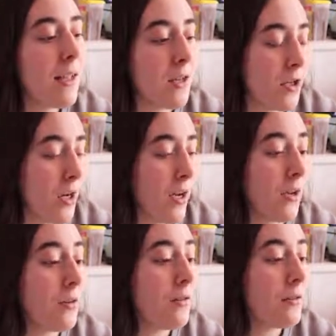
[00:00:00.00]
a
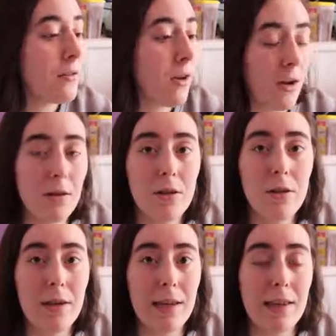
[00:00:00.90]
child,
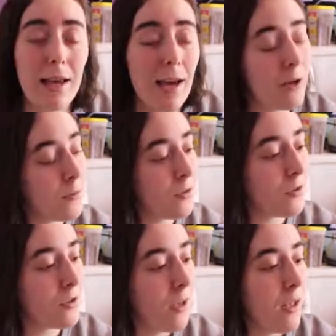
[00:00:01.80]
toddler, in the
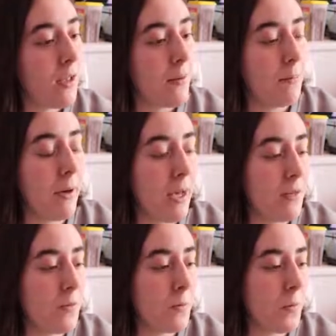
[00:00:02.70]
house,
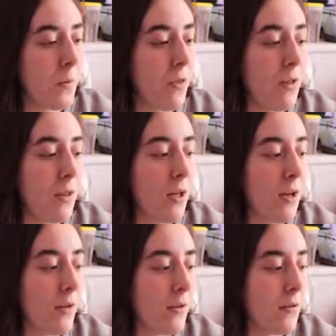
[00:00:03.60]
but with a
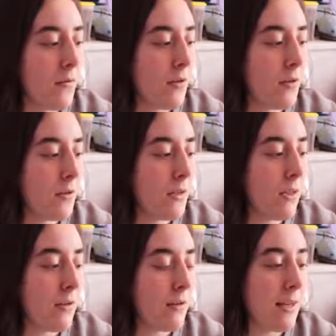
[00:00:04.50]
lot of her
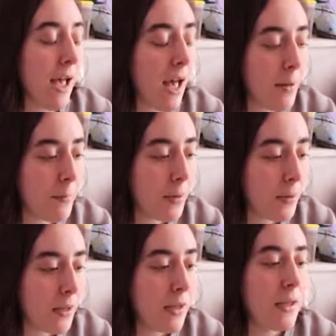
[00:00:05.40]
skills up,
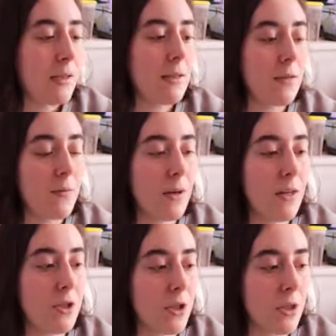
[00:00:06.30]

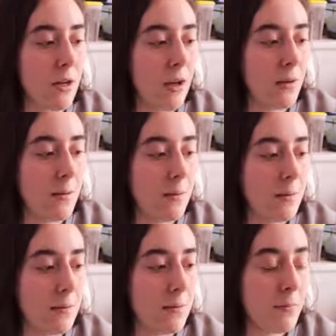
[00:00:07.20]
Cinderella should not
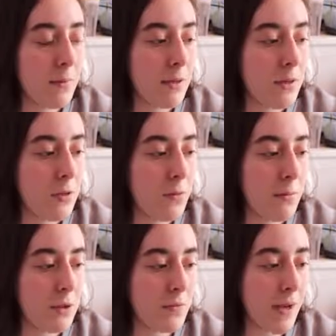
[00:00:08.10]
be too
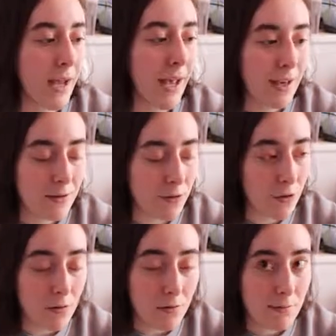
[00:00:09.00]
much of a
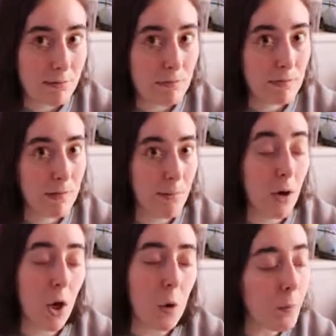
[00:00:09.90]
hassle, I'm
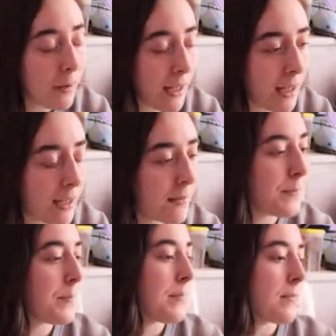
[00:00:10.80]
hoping.
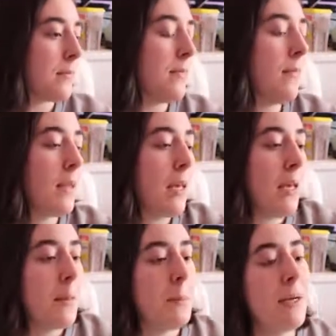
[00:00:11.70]

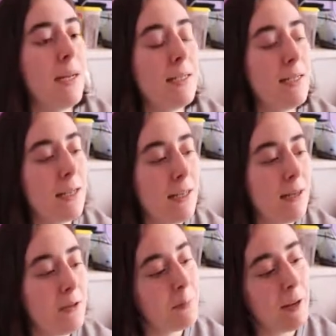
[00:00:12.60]
But uh,
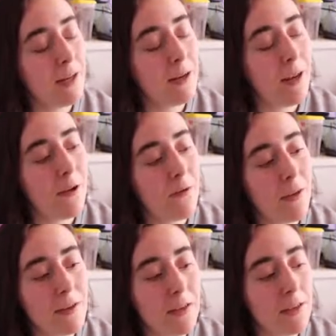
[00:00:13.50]
depend on how
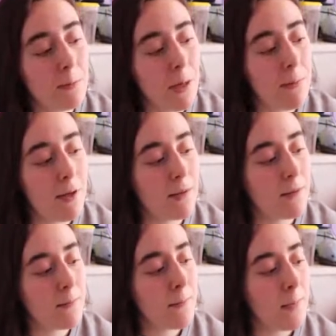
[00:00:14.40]
fussy this baby
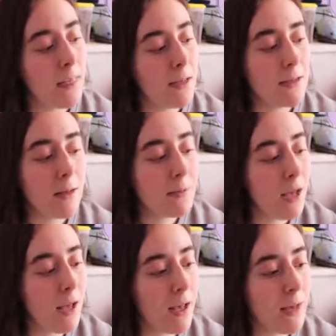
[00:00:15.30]
is. Because
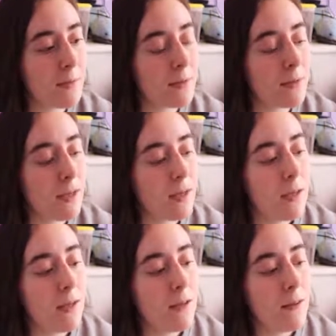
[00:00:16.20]
sometimes
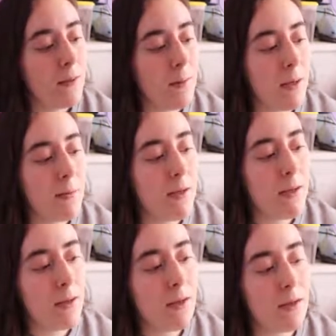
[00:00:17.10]
the
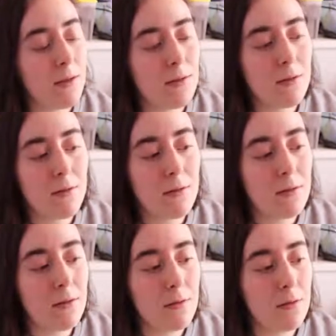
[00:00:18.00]
baby is
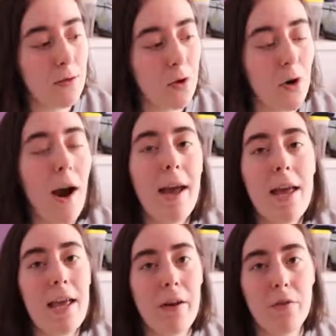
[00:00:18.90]

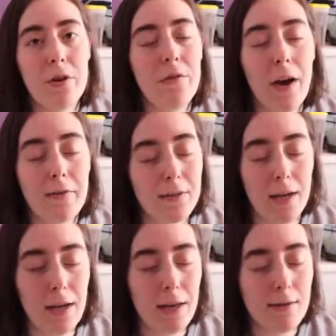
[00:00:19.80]
crying every five
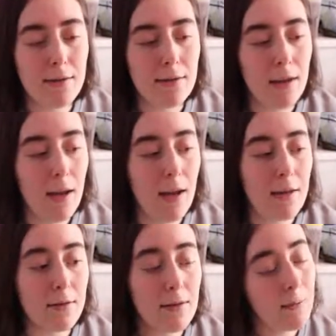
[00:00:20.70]
seconds,
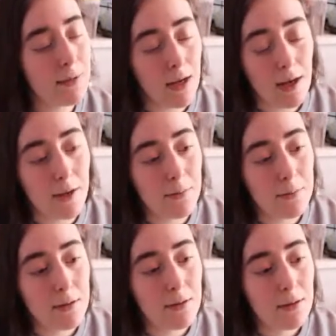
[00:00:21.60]
and
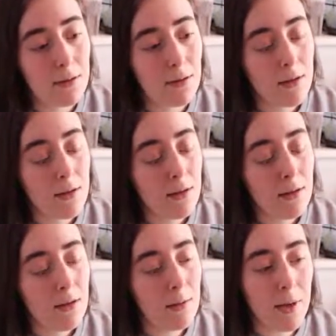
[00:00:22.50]
sometimes
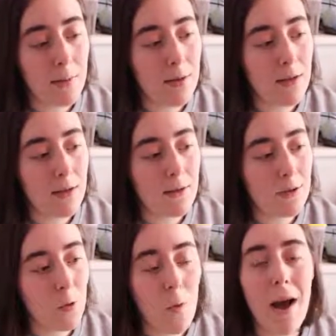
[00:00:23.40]
the baby
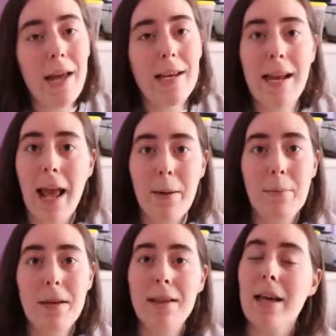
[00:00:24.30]
is quiet and
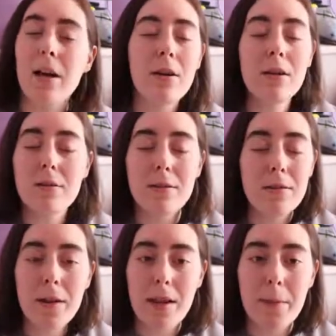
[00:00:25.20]
happy like our little
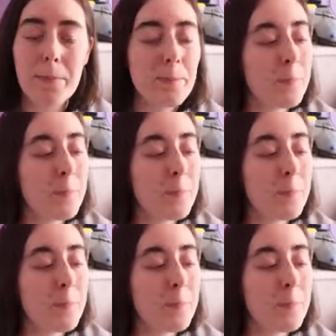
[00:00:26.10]
Cinderella.